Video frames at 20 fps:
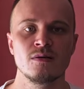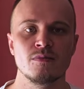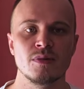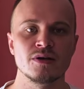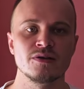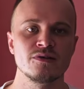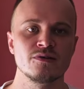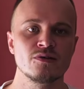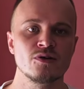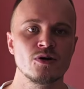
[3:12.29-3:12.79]

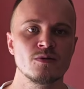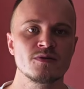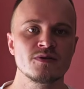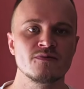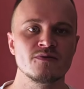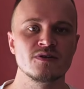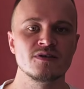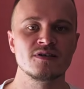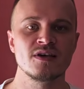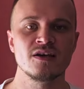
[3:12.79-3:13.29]
But it comes
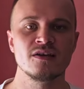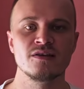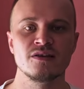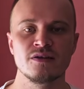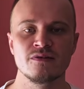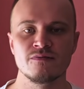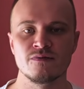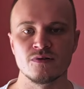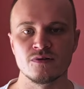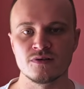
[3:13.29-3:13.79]
with same
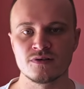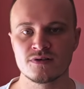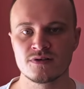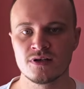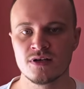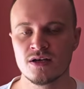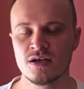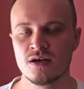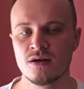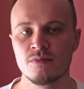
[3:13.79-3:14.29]
defaults,
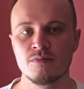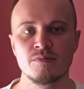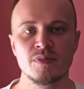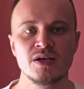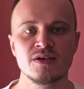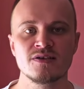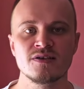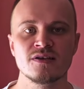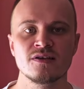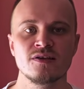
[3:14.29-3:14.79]

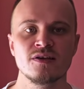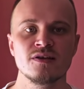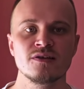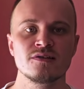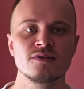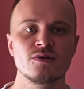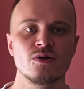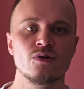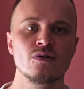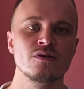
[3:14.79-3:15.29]
basic
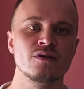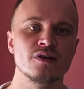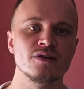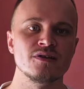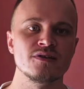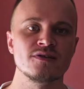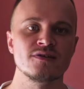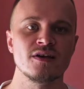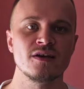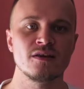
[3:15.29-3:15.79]
things already
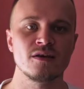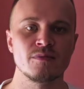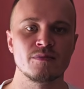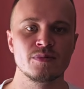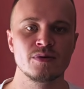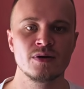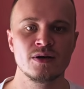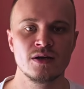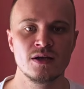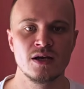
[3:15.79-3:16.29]
set
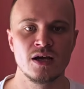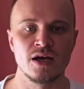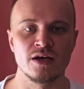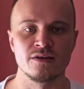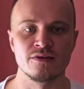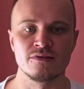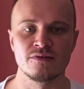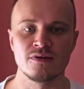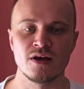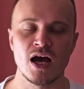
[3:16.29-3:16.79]
up,
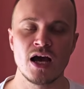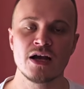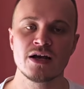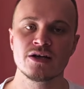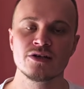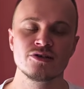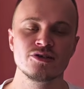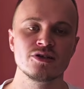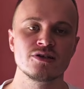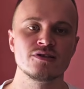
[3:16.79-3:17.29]
and I
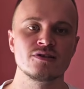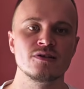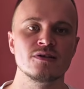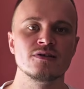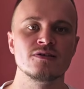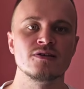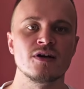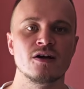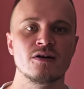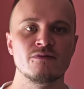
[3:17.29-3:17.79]
can just
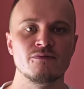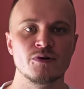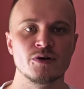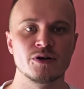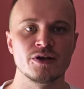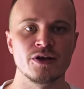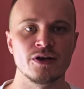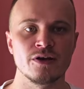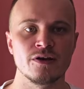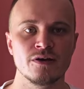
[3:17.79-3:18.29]
start
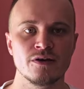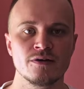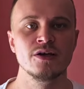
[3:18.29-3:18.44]
working.